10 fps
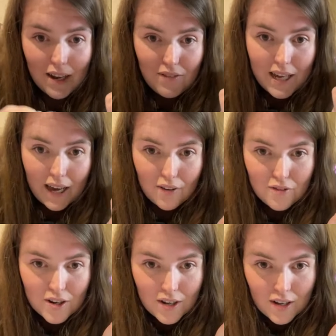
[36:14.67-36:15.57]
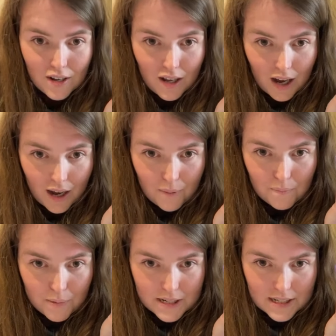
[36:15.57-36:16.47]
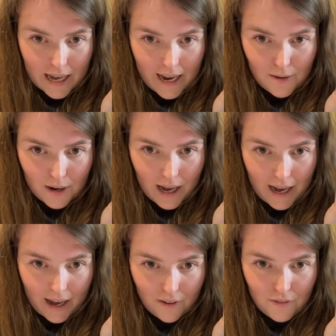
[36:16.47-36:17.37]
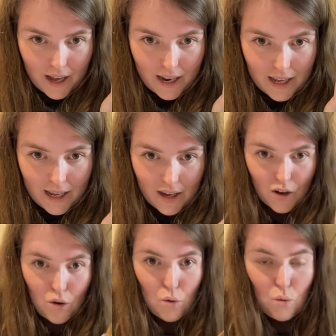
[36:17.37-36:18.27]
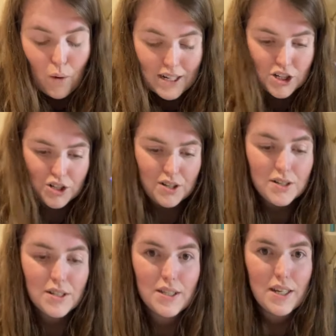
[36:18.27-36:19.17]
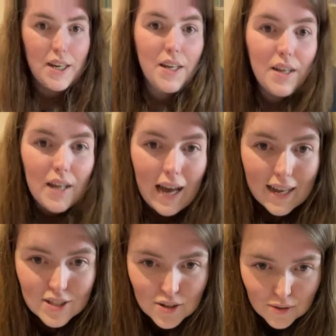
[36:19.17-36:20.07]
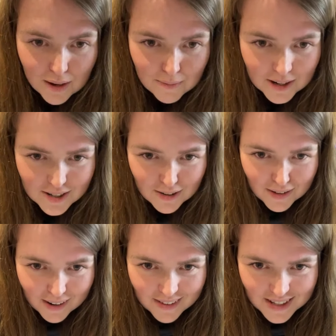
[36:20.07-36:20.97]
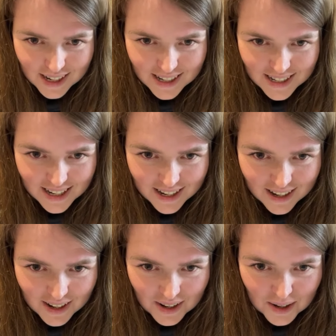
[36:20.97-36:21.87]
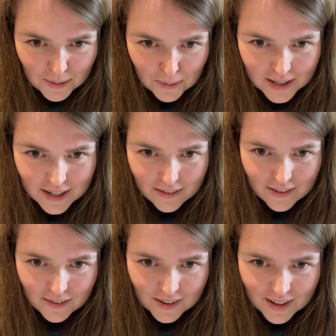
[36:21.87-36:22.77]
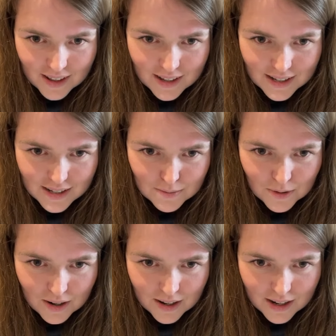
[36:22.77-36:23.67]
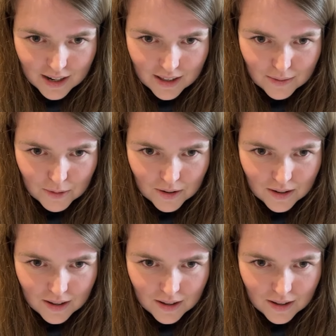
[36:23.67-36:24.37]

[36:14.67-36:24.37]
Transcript: gift. But does anyone have any questions at all? I'm going to scroll up because what is going on? This is more likely than what.